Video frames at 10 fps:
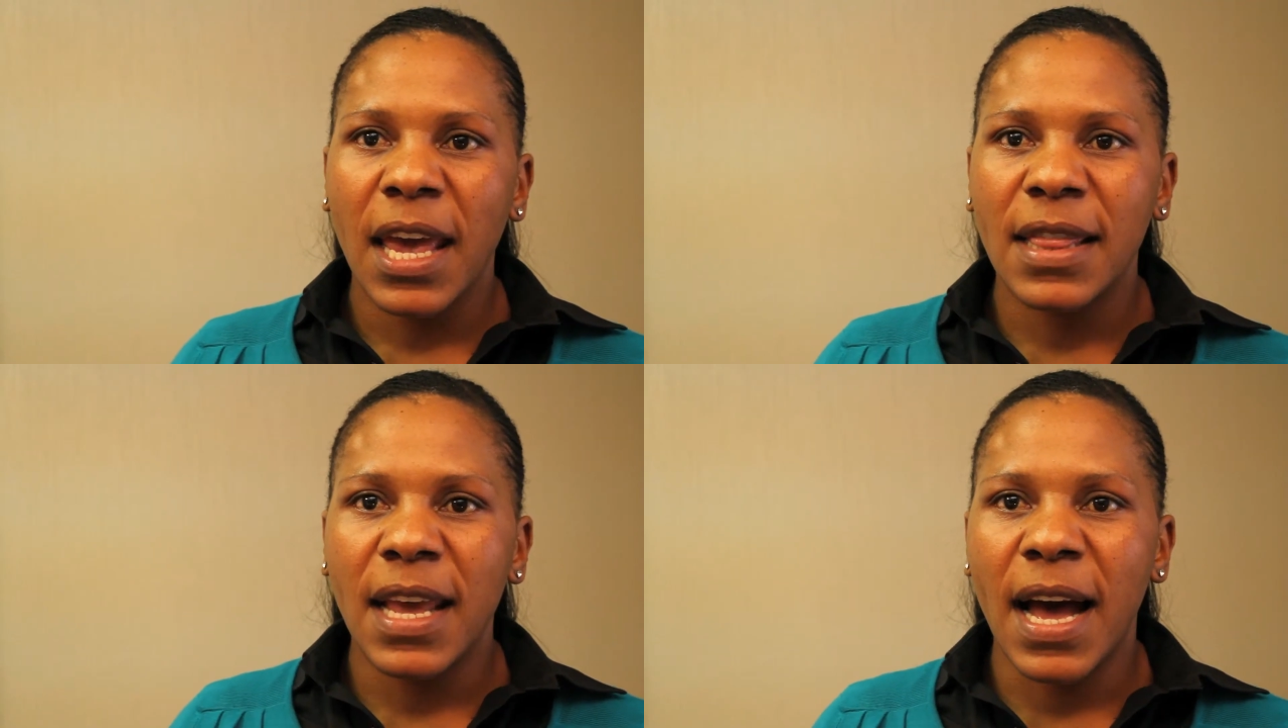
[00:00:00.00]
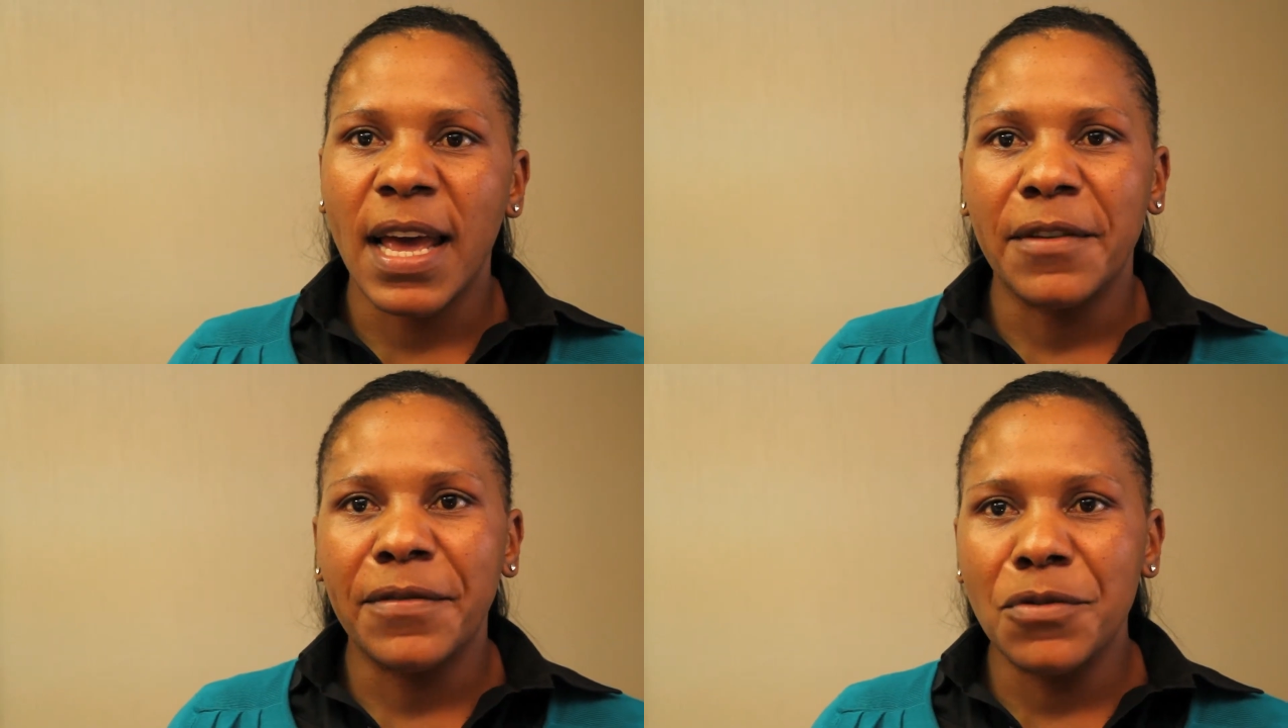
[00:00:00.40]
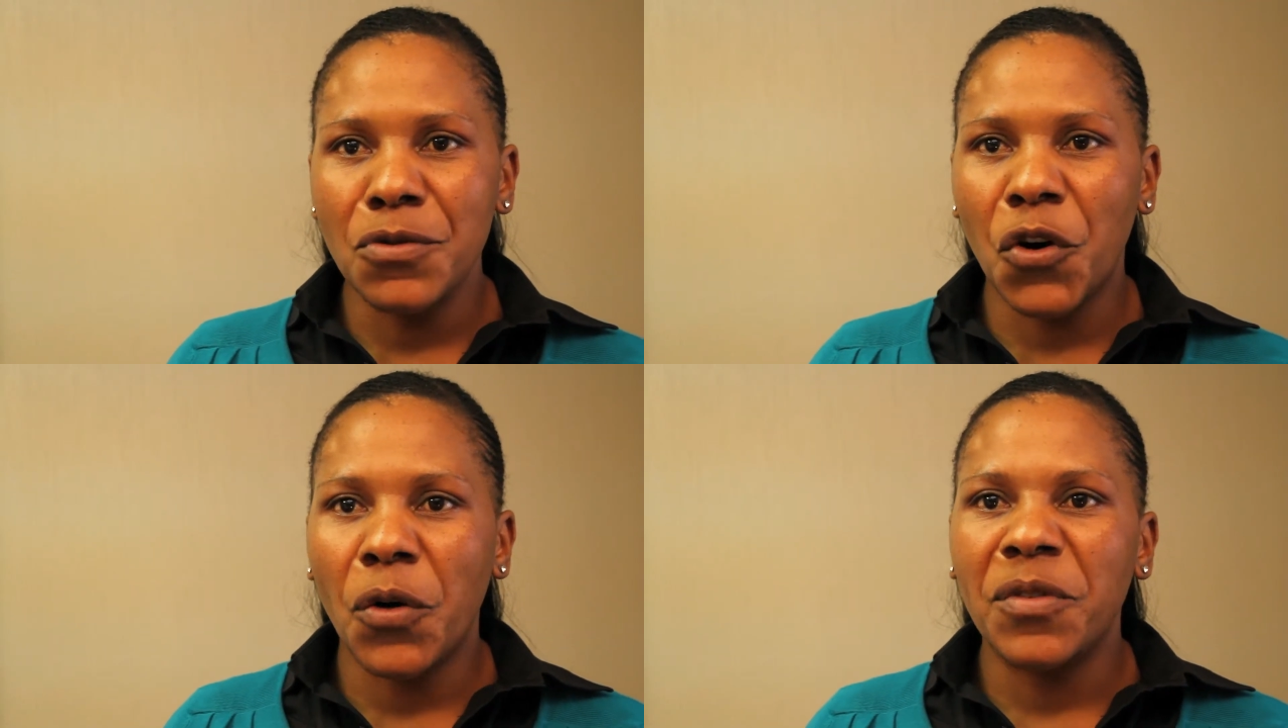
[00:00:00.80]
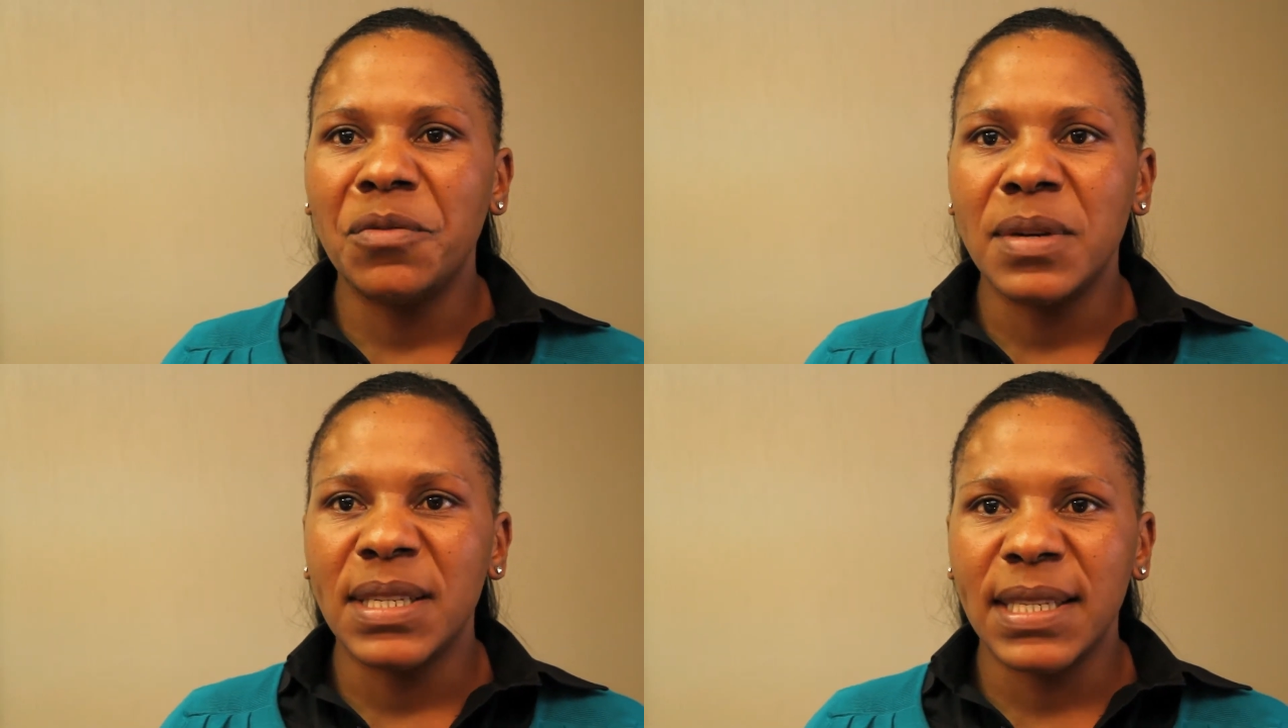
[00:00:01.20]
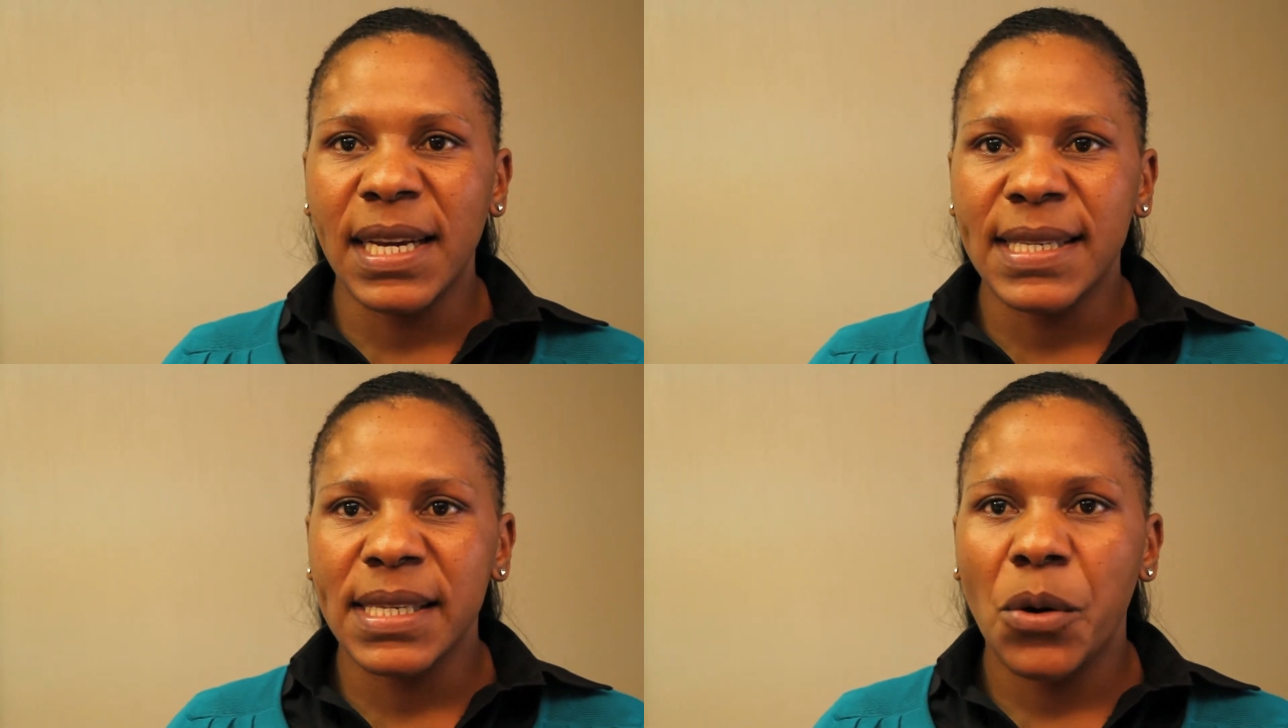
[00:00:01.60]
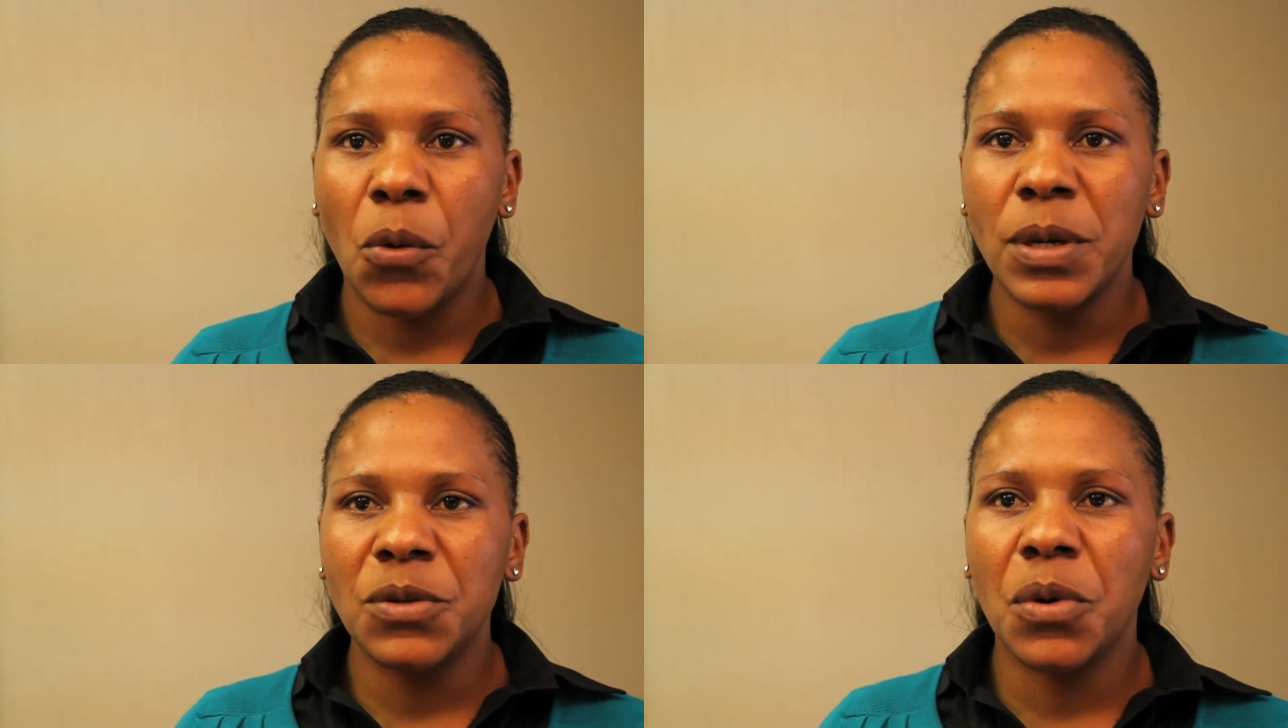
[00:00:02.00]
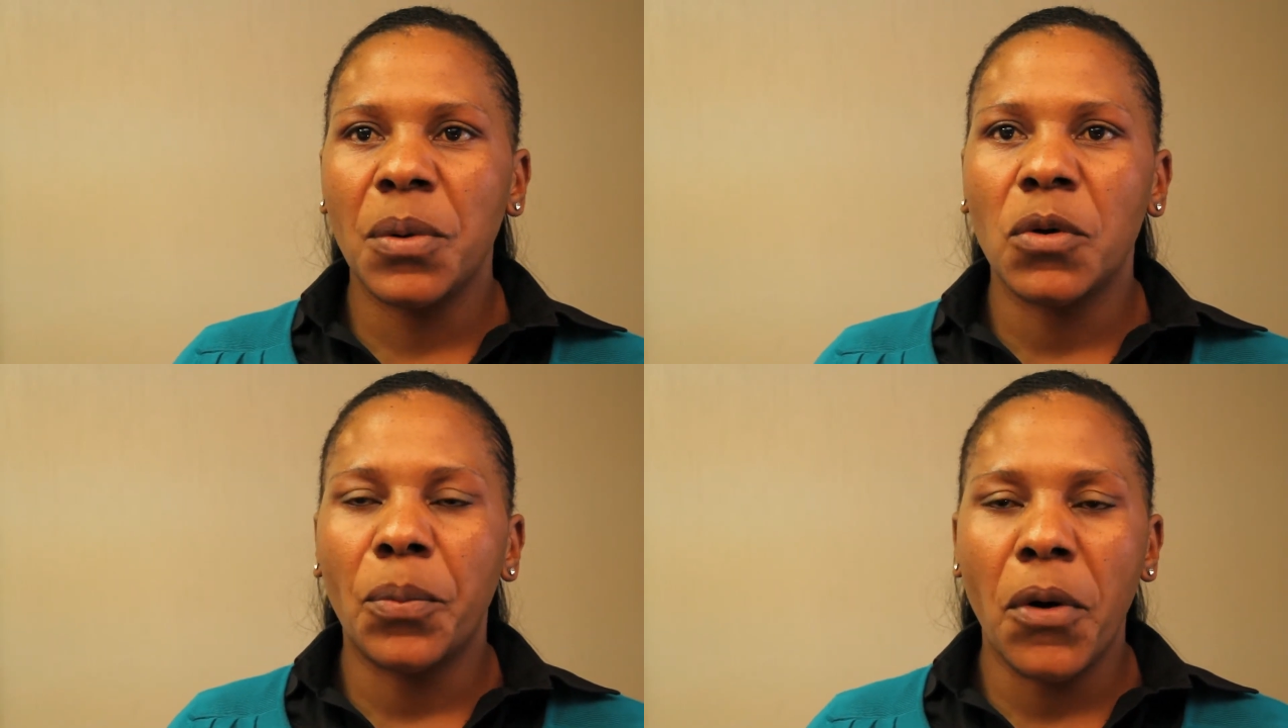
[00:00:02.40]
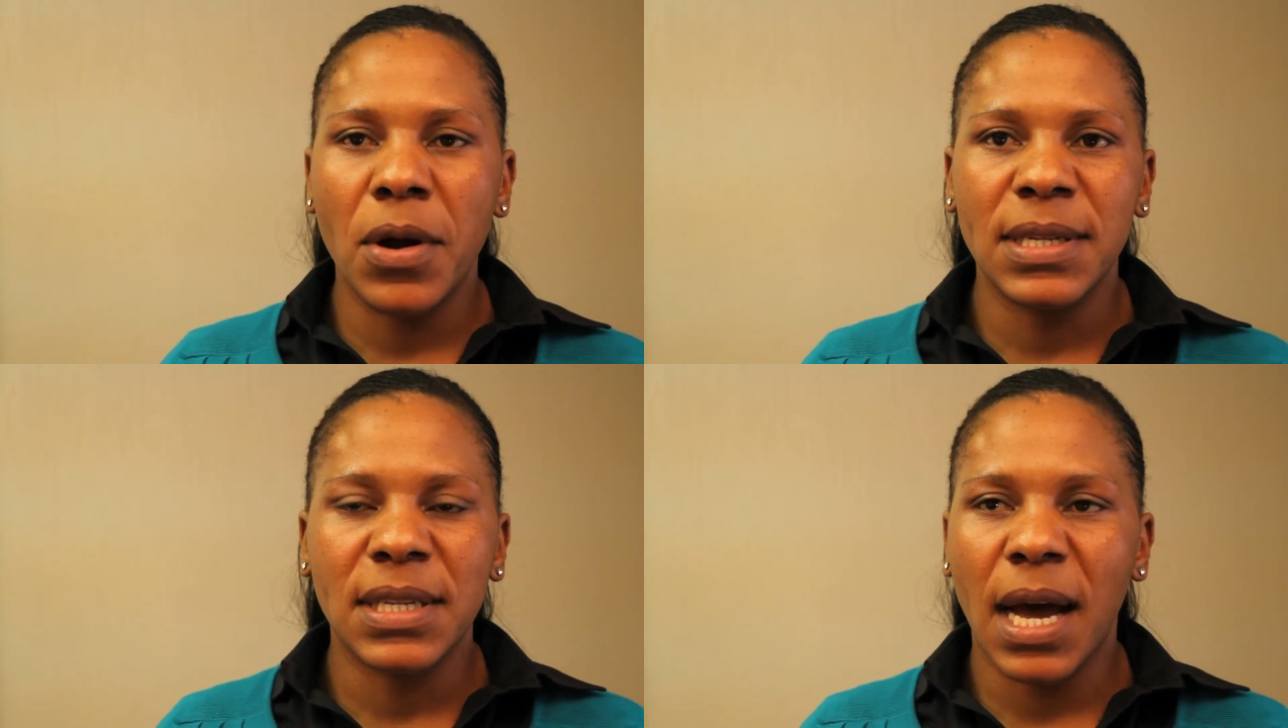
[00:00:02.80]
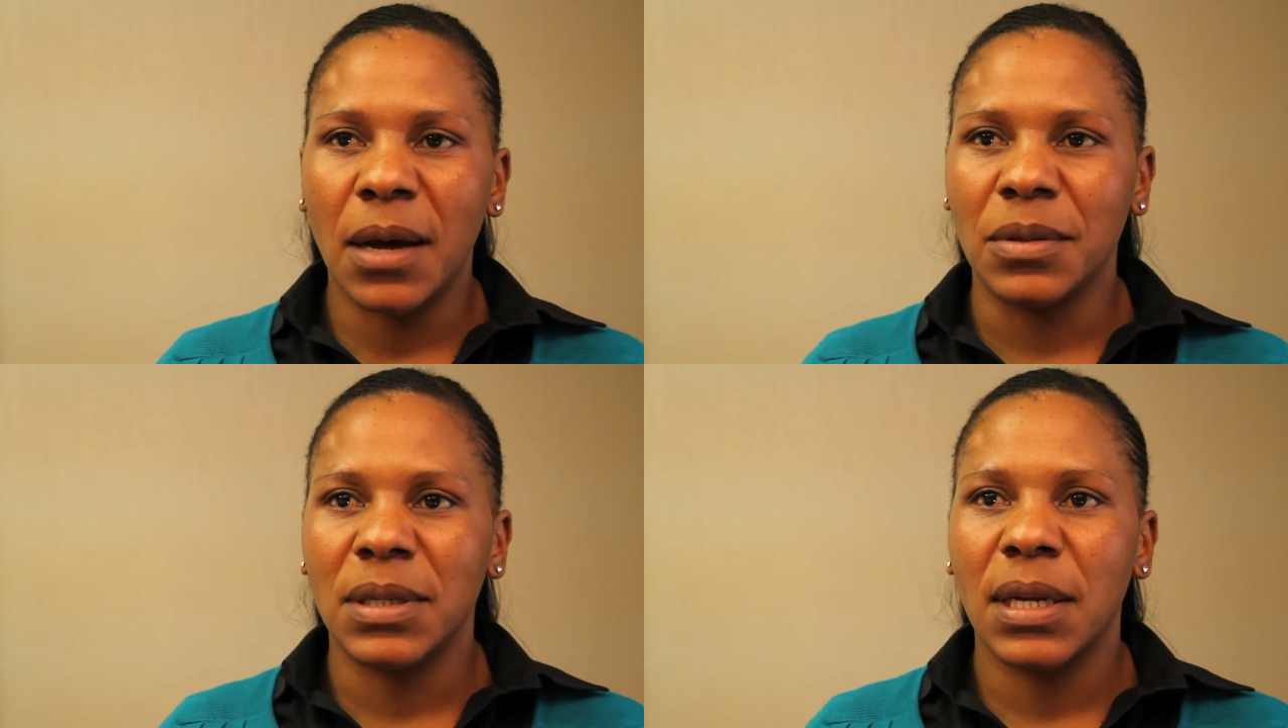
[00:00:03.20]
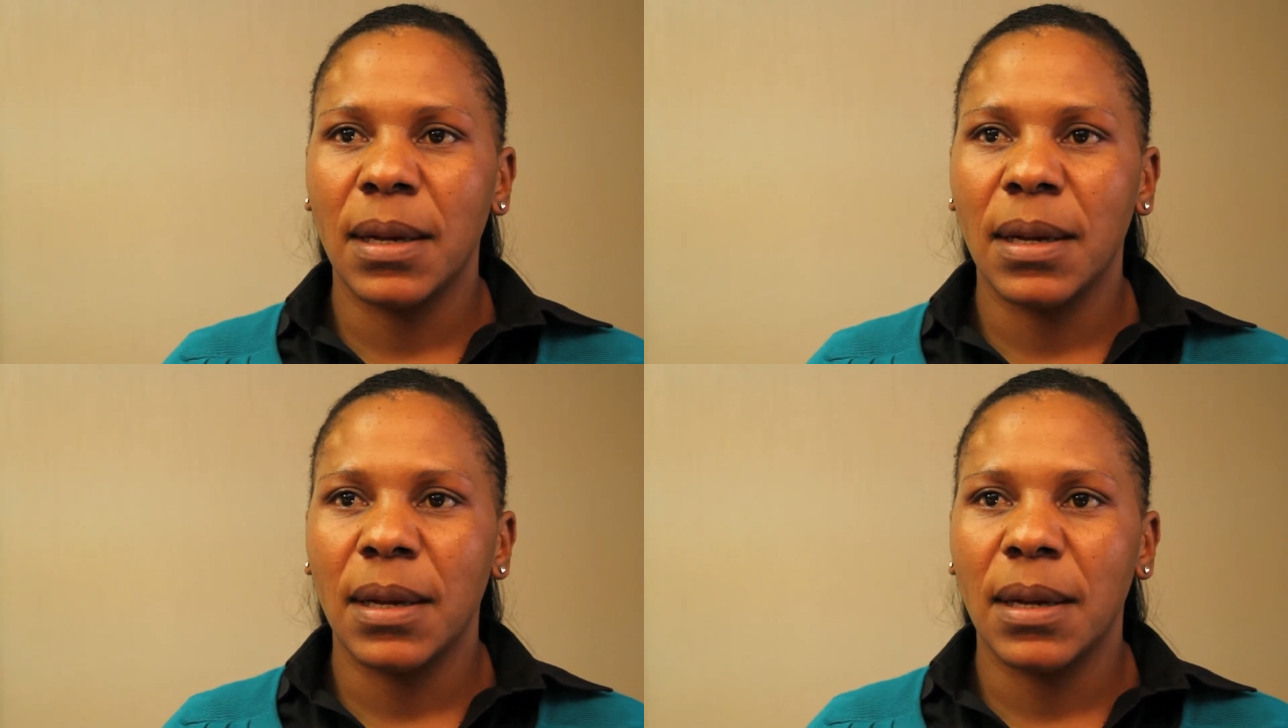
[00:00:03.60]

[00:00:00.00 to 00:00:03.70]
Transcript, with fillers: There are a few common mistakes which we will point out.